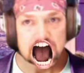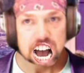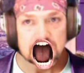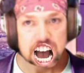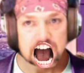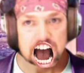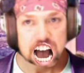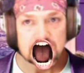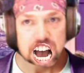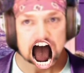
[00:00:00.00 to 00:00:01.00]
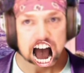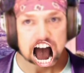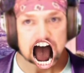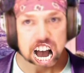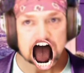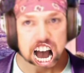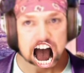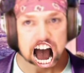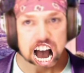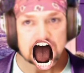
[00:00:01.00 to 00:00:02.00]
A lot of people don't know this,
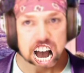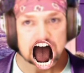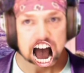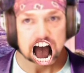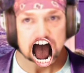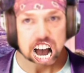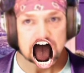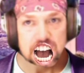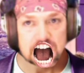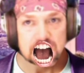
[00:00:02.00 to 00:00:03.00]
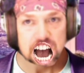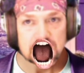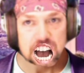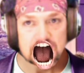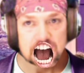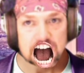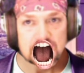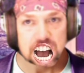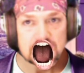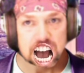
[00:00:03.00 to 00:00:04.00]
but I'm the real Wolf
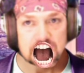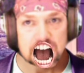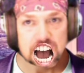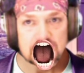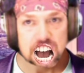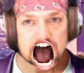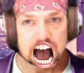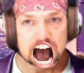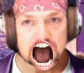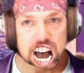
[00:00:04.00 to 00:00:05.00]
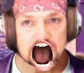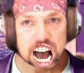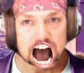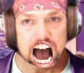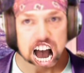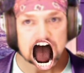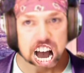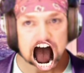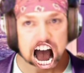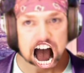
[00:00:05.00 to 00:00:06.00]
King, and I don't play no
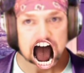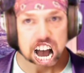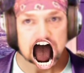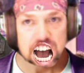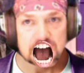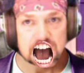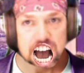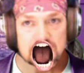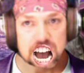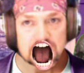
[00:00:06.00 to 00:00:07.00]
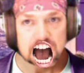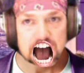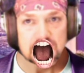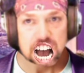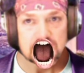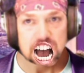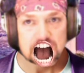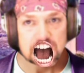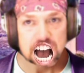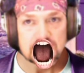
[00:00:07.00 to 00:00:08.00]
games. And, uh, hey, what,
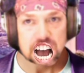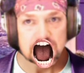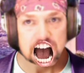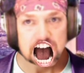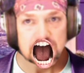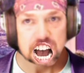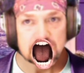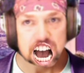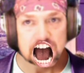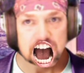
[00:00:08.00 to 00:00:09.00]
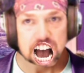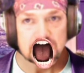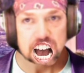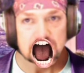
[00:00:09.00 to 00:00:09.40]
what the hell, what the hell was that?